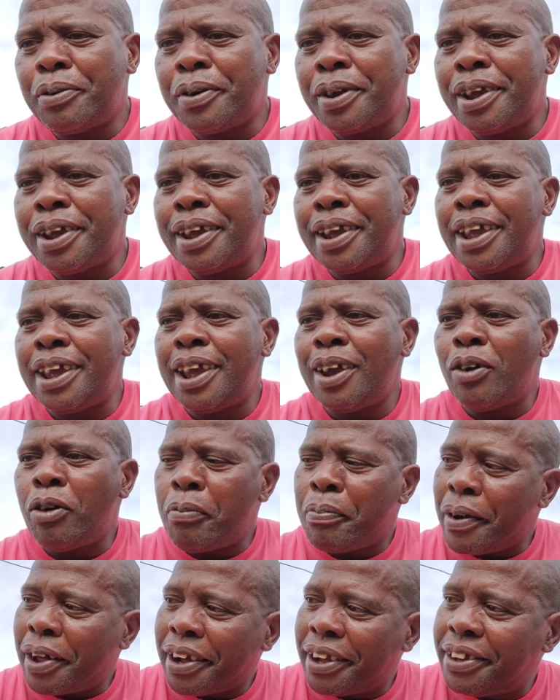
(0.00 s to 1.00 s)
were
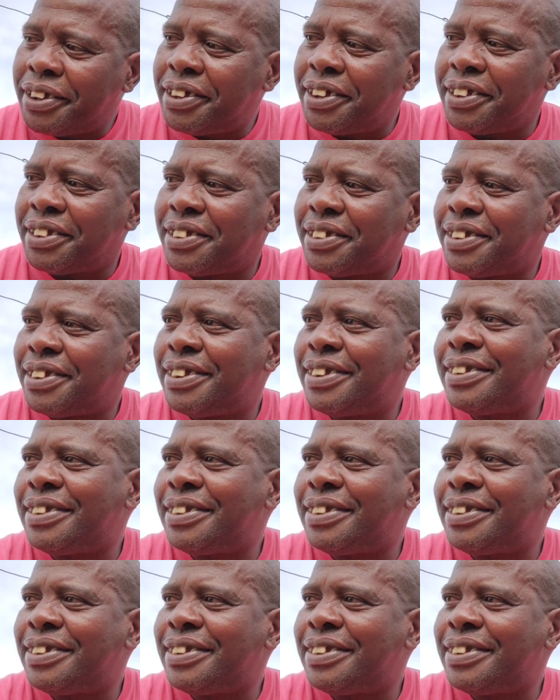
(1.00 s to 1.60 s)
operations